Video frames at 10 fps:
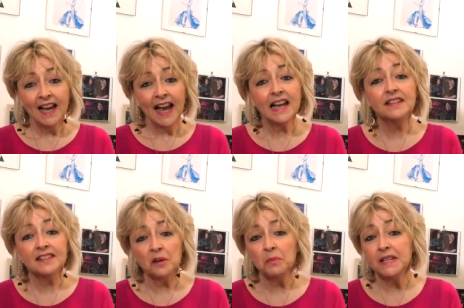And
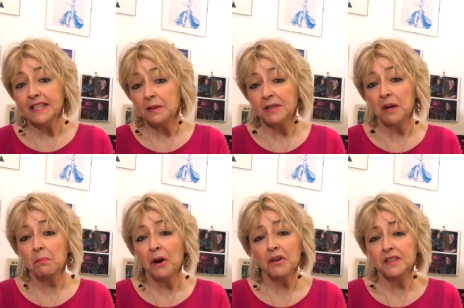somewhere deep down,
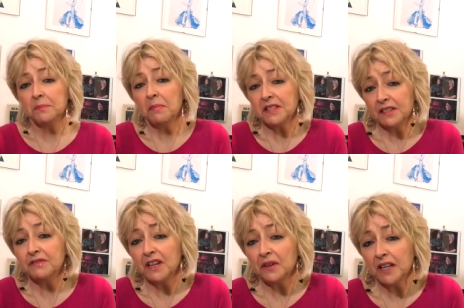Burrows must have
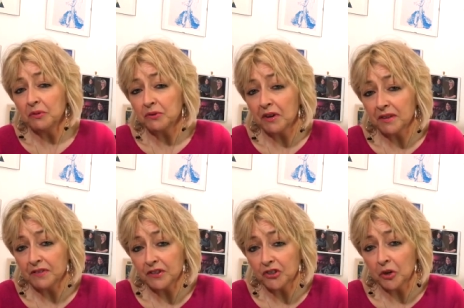known he was right for
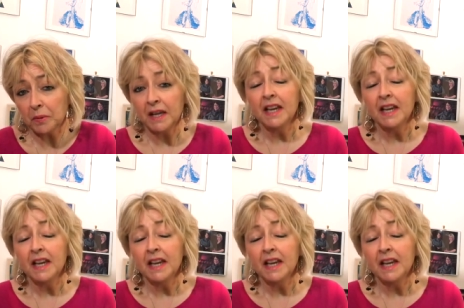the job,